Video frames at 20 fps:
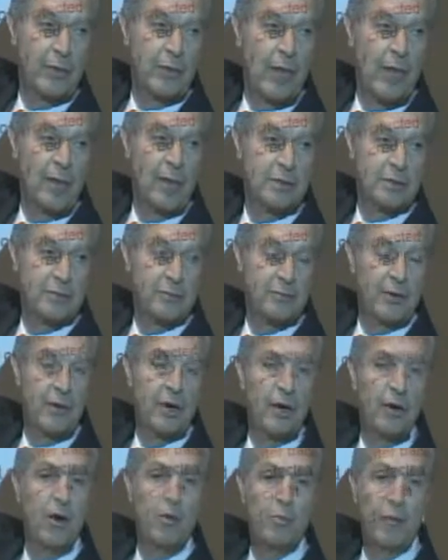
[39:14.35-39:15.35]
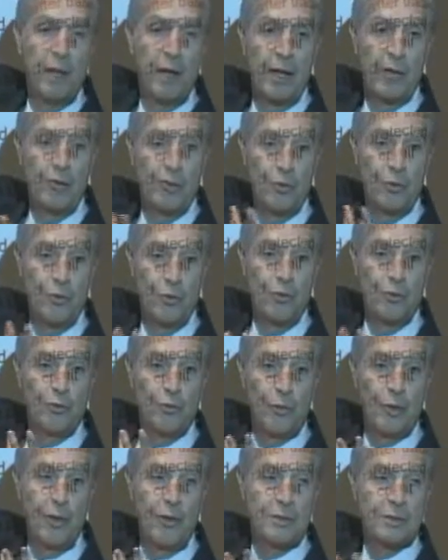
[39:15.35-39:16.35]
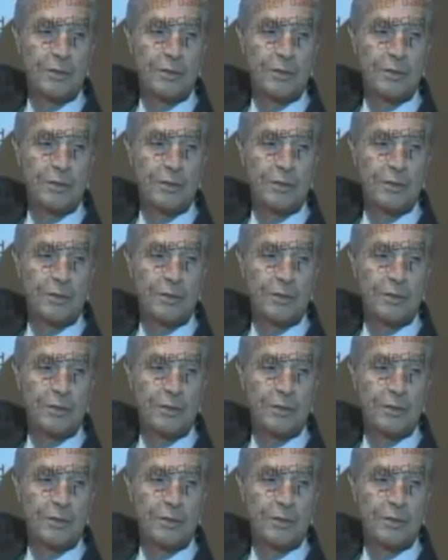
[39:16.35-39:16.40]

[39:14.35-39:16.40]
then it's very complicated for you to really